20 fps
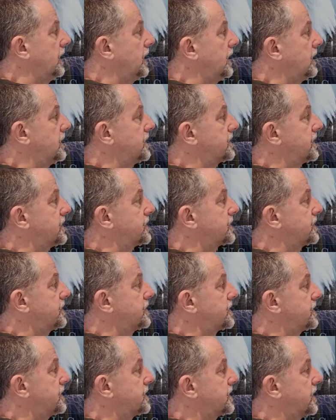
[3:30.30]
in this
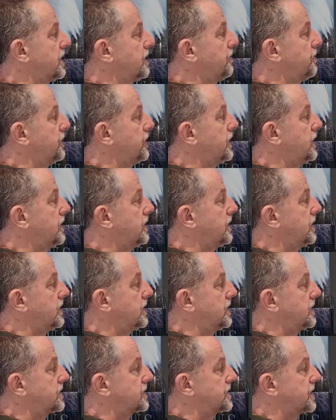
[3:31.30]
instance is going to be
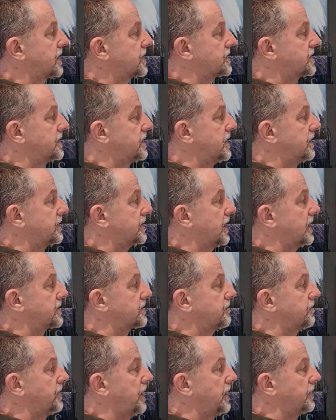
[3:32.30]

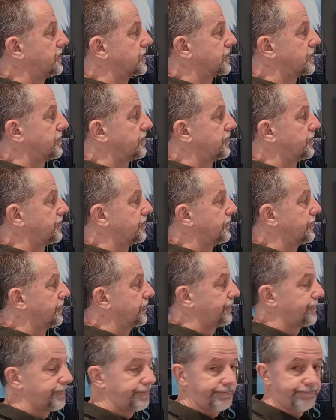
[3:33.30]
£60,000.
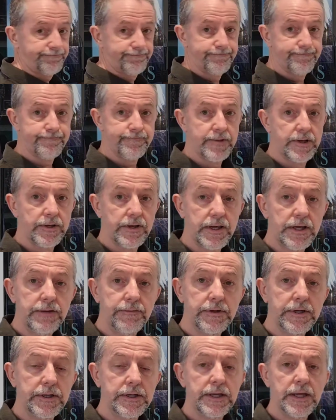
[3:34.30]
Okay.
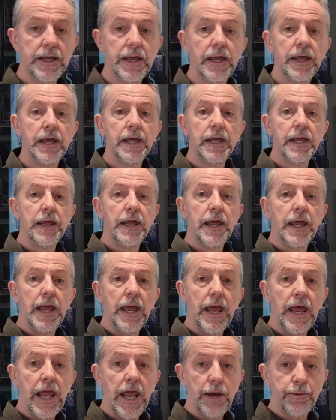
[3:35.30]

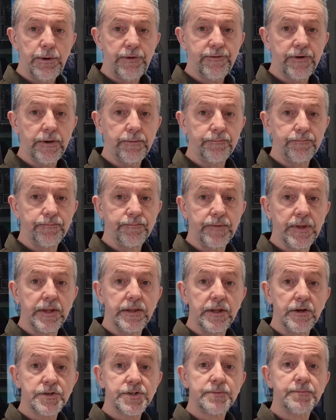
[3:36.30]
However,
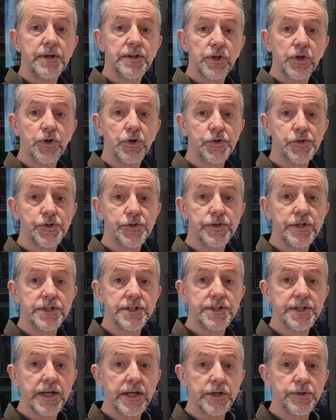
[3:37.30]
there are some other costs you need to
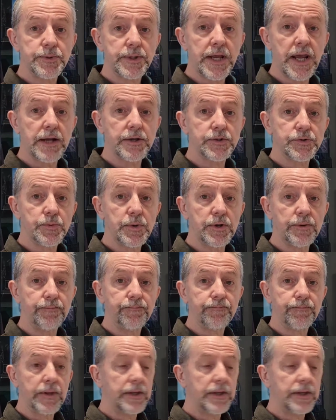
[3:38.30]
take into account as well